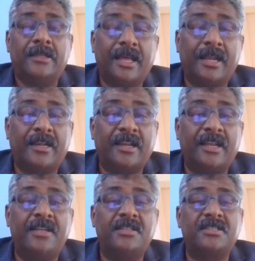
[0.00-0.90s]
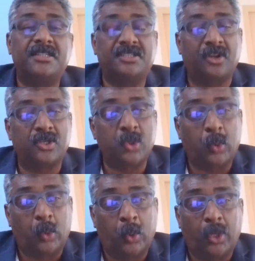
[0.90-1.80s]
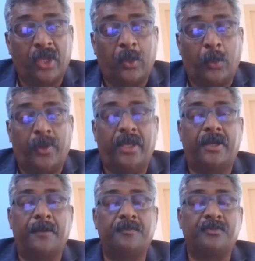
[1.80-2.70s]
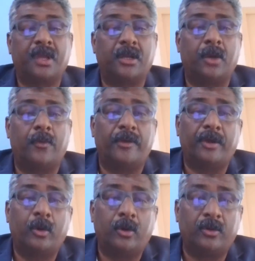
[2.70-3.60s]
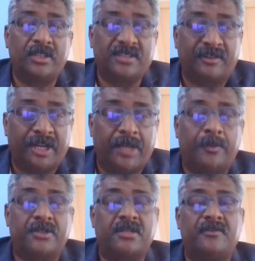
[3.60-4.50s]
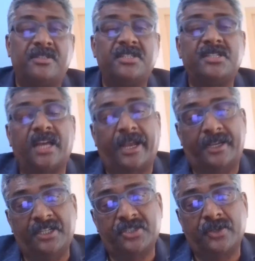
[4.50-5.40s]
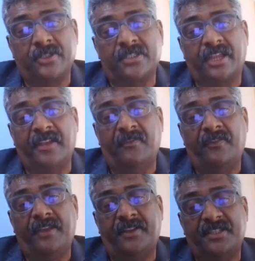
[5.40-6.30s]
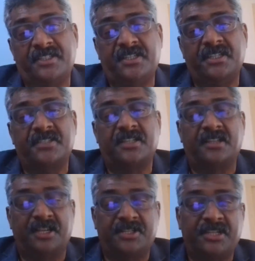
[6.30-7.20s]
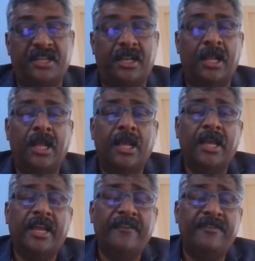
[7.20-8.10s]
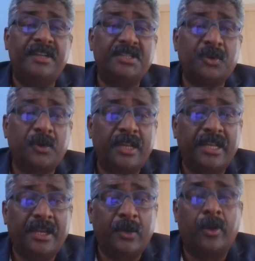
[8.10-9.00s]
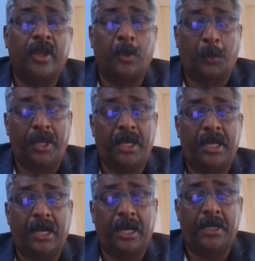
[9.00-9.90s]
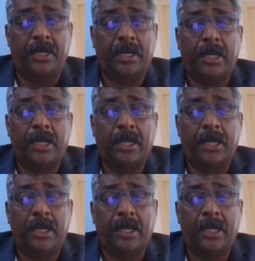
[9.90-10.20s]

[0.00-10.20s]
their Reliance is also looking weak. Now, when you go to the 17%, which is the IT stocks, Infi, TCS, and HCL, Infi is really looking weak, and